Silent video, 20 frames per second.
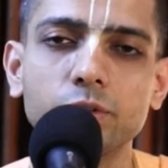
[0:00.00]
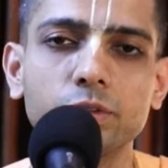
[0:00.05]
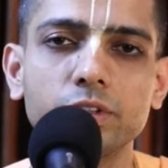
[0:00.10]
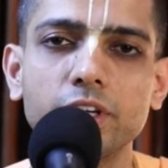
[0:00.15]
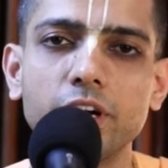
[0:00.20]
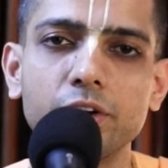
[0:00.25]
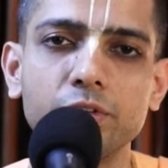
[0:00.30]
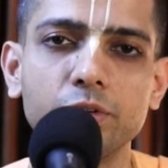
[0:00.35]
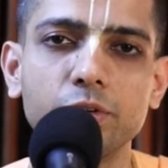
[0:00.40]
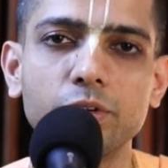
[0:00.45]
No,
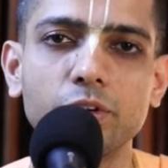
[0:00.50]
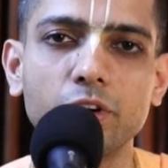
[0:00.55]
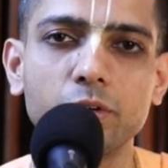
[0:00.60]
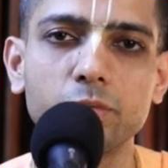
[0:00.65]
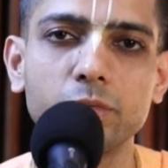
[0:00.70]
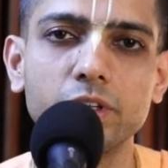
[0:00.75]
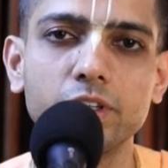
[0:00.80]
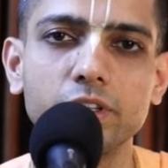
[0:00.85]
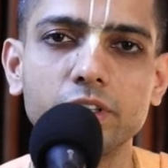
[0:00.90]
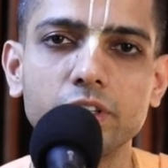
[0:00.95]
that should
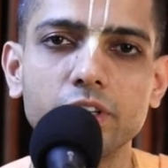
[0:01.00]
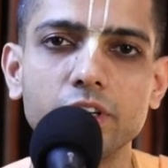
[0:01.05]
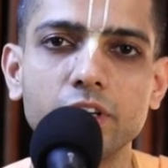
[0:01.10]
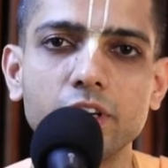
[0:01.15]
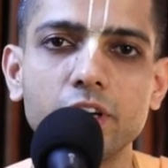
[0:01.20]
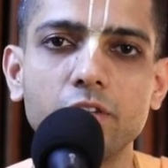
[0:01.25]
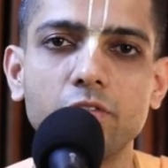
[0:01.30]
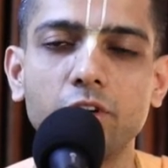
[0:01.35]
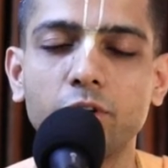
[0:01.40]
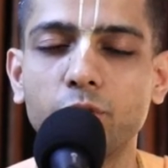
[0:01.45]
not be done.
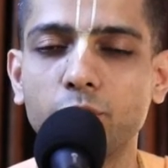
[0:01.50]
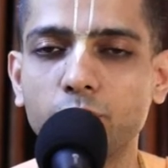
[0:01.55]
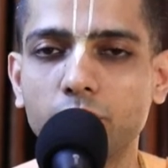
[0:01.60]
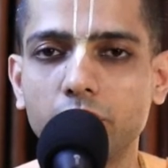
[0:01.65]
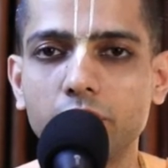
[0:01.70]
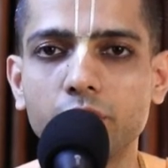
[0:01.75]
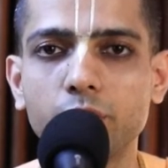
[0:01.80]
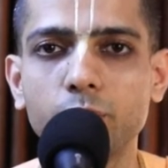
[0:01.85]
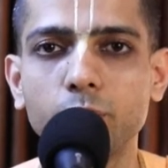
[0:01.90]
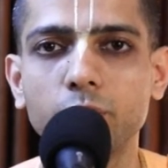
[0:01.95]
We should
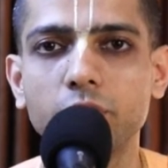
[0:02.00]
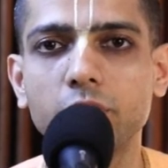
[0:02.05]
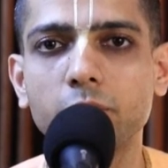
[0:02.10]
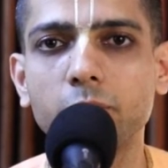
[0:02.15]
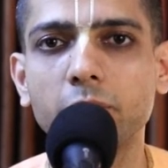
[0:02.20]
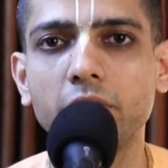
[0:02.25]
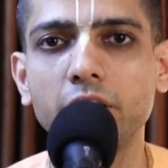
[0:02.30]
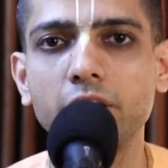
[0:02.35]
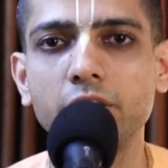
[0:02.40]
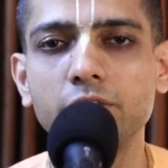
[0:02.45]
control the
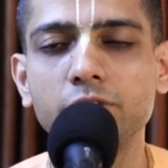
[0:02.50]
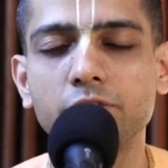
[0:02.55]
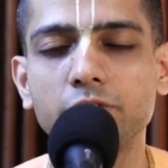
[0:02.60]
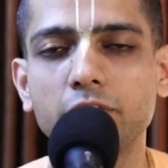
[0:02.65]
mind,